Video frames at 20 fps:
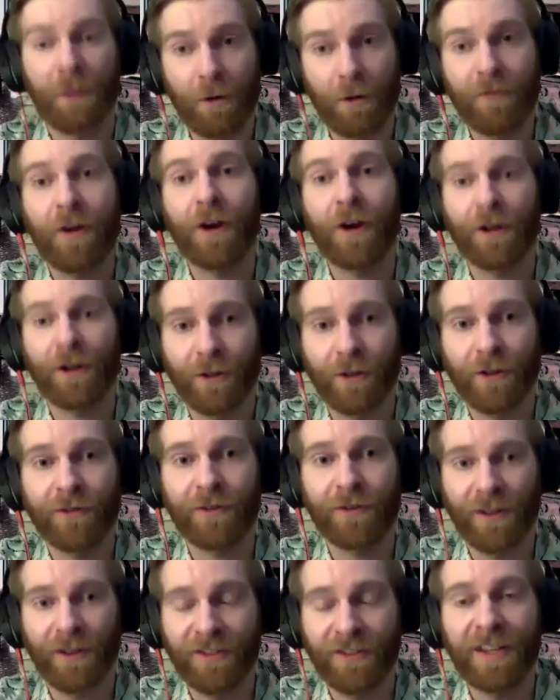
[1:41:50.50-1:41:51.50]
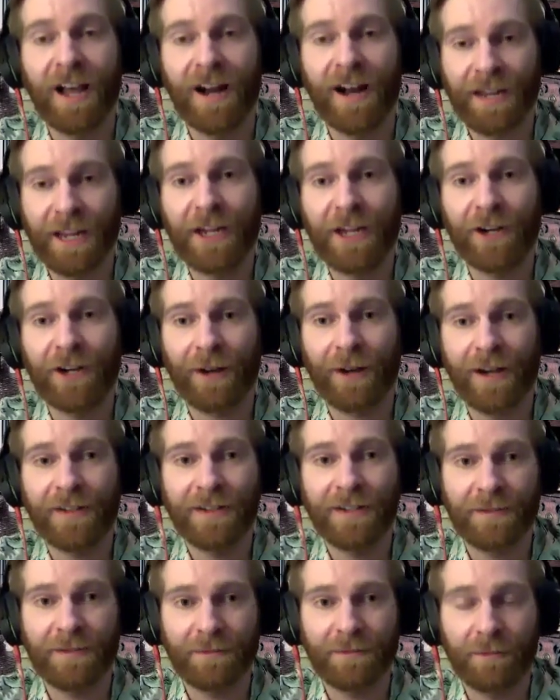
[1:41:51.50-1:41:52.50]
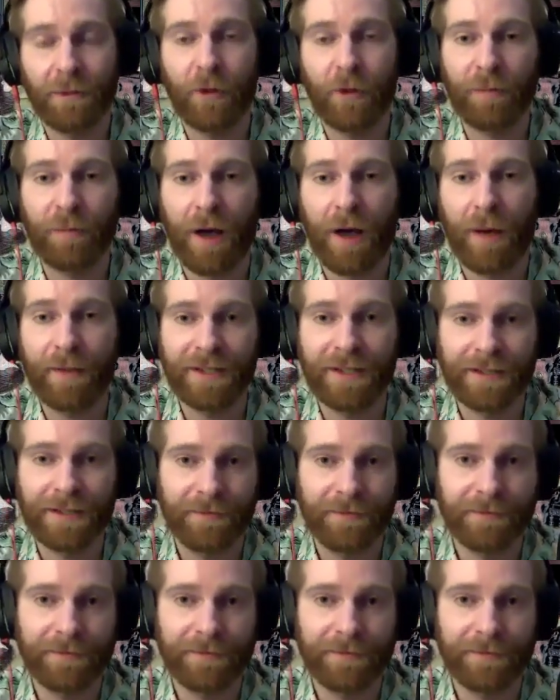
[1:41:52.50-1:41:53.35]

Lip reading: were very close friends. Donati and Garanti, both Bobbies.